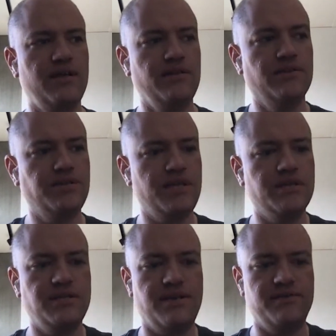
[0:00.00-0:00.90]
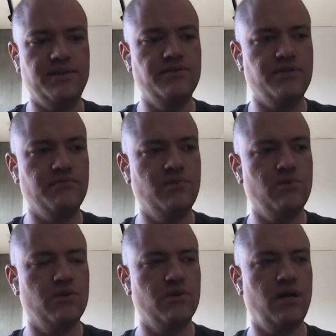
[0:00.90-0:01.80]
You'll see us definitely using
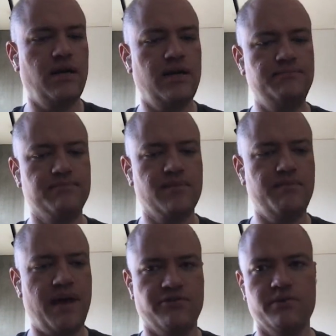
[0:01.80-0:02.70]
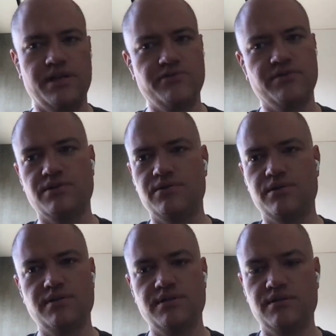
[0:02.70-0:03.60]
more managed relational
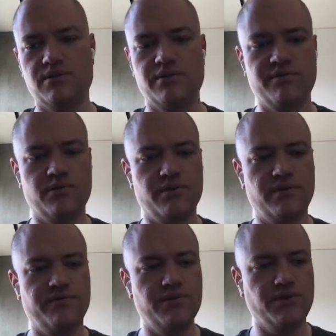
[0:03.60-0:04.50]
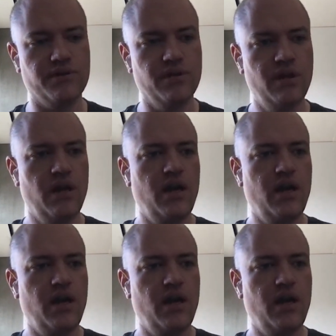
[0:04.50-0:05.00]
stores going forward in the future.